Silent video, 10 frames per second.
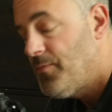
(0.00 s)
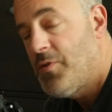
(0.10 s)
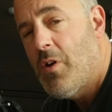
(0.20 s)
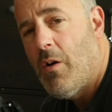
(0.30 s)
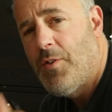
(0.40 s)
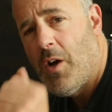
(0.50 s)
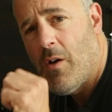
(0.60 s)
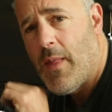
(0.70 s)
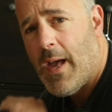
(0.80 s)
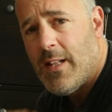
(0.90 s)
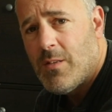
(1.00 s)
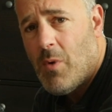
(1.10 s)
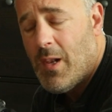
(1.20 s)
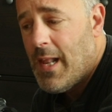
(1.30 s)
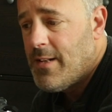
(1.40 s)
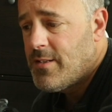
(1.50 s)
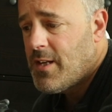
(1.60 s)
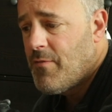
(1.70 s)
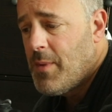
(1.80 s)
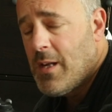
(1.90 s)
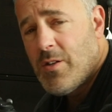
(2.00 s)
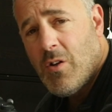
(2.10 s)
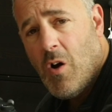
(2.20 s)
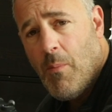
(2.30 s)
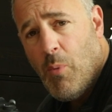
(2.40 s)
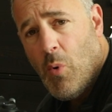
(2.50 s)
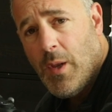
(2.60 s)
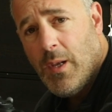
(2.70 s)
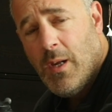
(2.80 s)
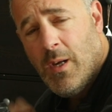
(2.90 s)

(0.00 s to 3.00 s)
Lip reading: So I'll dial that into my lens, give me a start point,